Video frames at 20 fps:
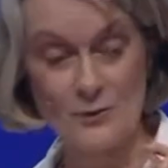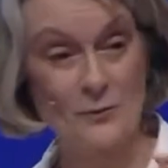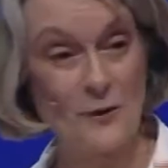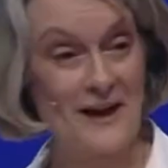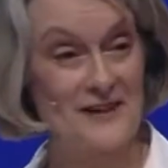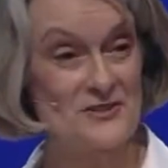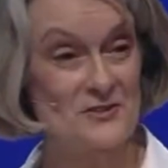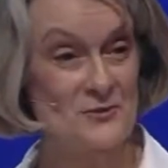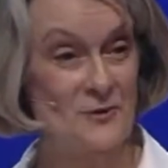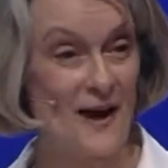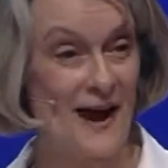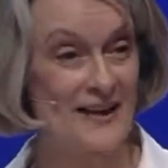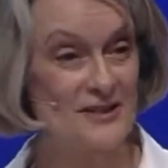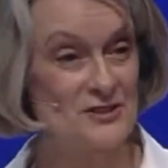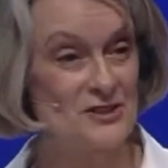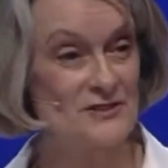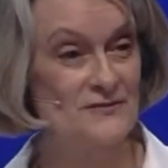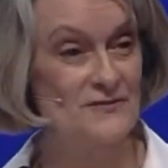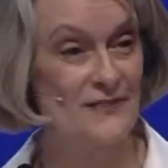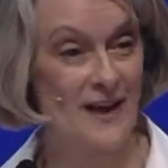The
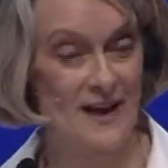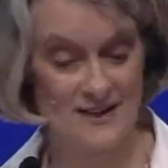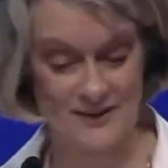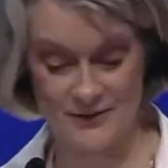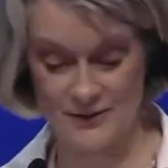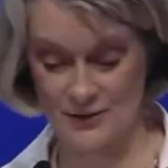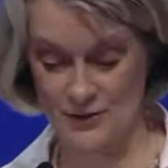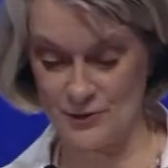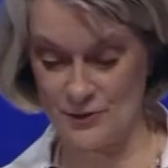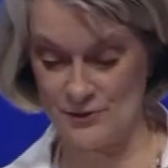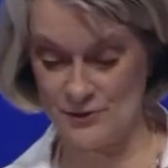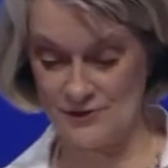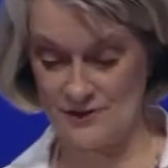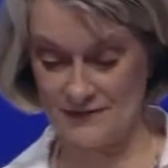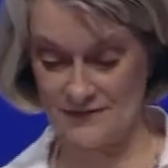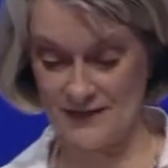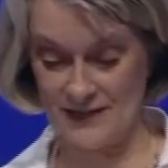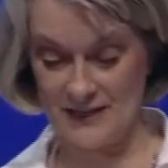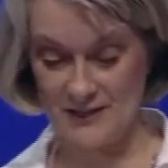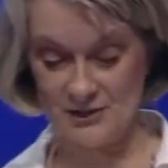resurrection followed the
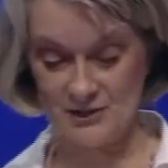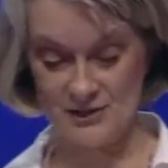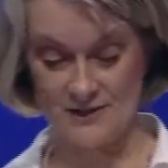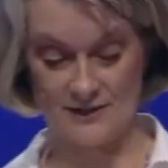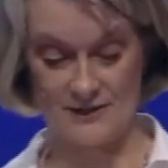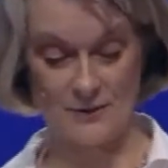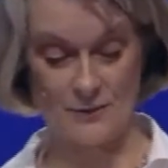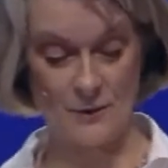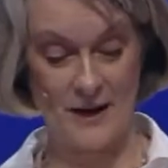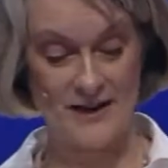crucifixion.